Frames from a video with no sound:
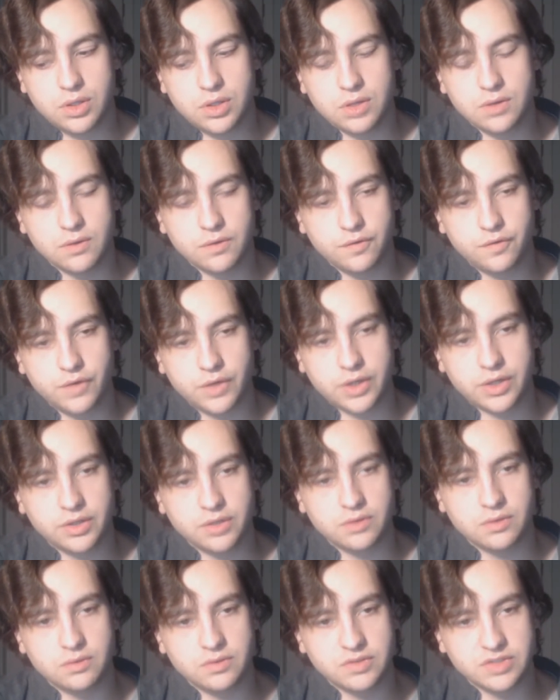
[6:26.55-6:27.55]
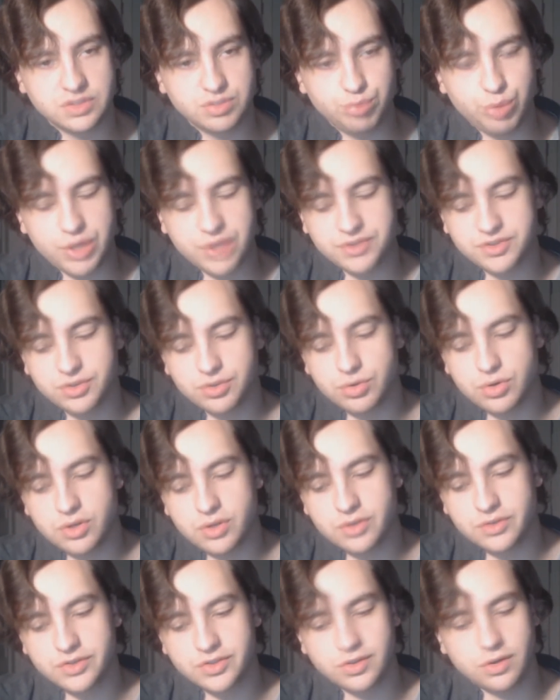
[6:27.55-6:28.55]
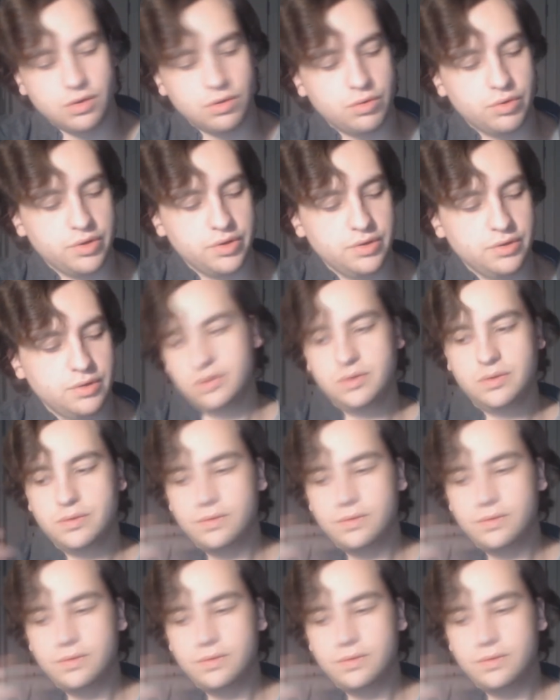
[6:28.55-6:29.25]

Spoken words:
in the fucking dispensary. So